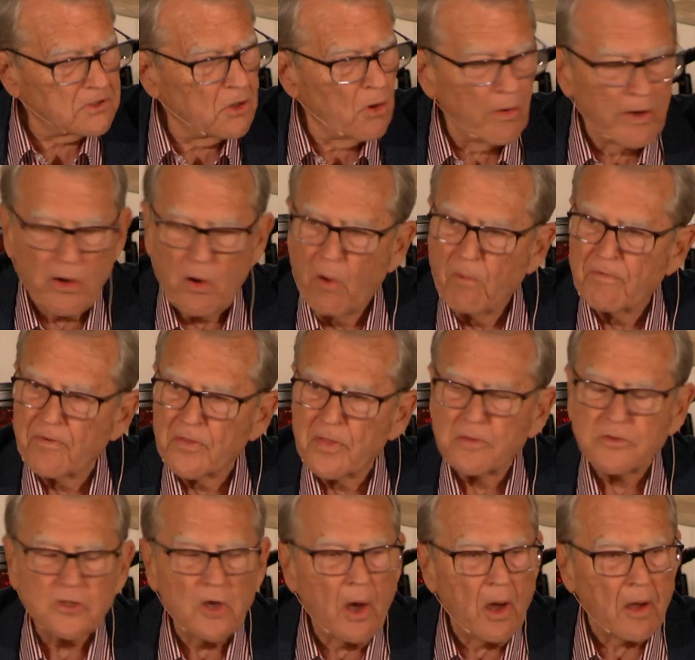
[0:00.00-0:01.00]
going over
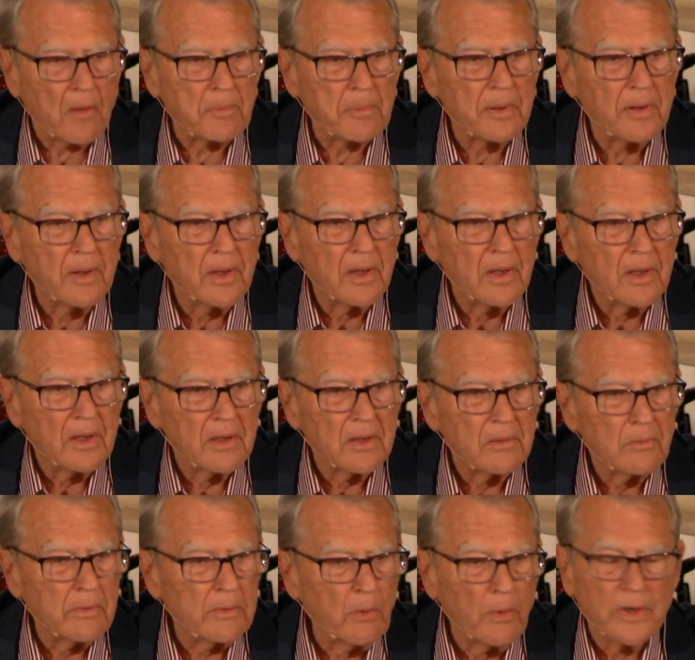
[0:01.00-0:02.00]
the top?
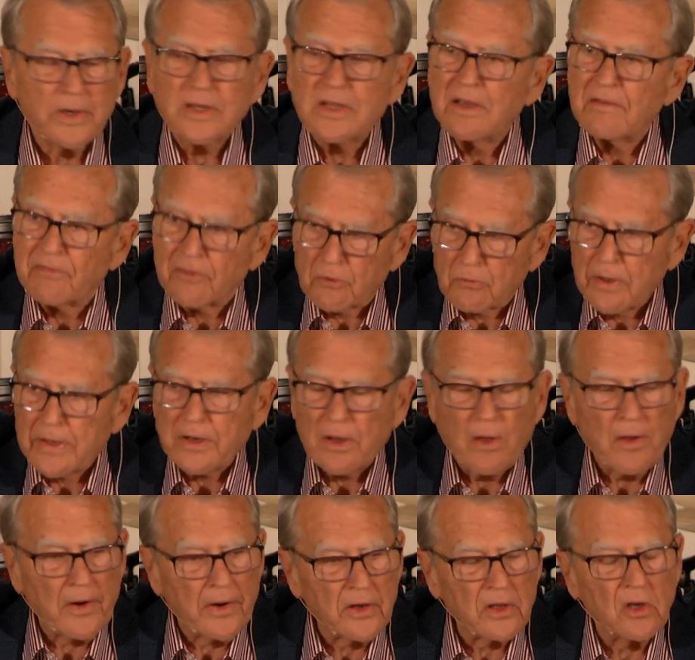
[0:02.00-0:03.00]
We want to give the great
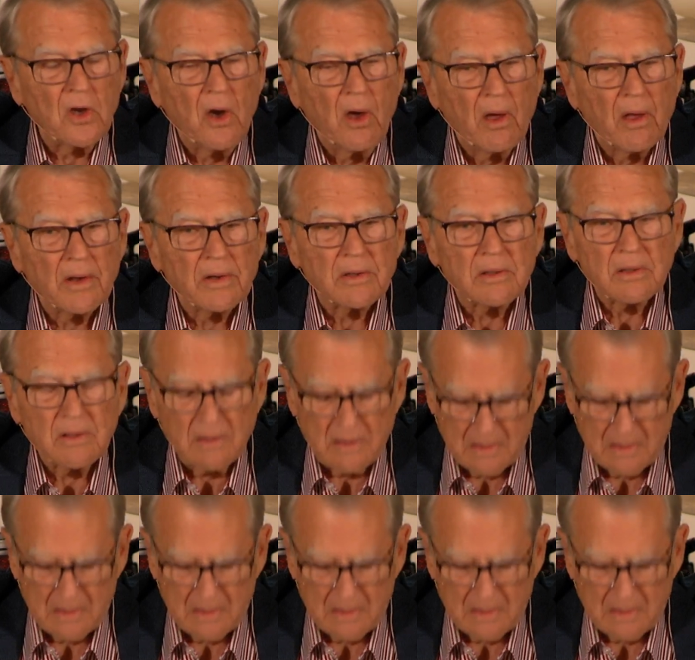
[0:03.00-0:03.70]
honor to God.